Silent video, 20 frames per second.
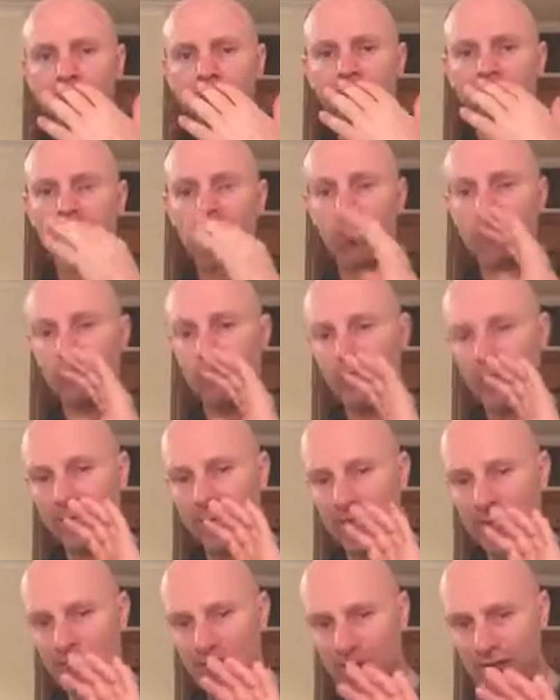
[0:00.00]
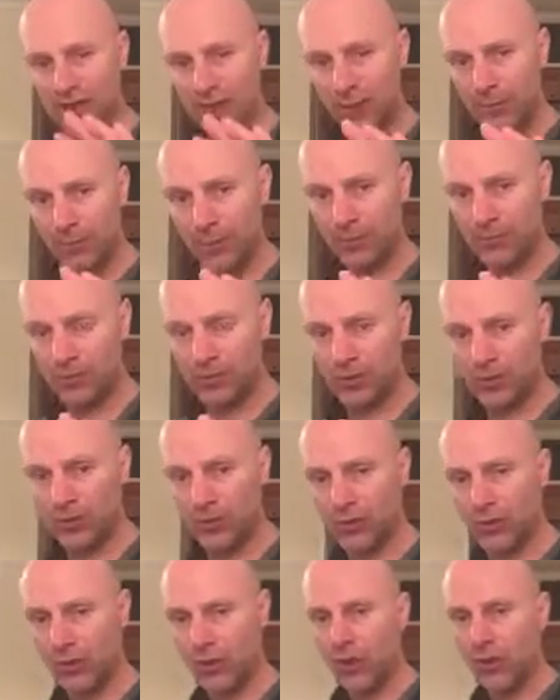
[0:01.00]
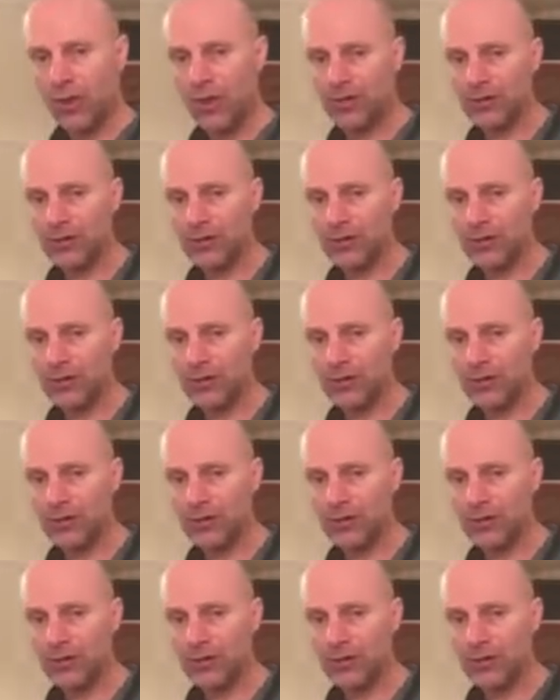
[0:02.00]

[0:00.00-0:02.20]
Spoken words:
the out breath is subconscious thought.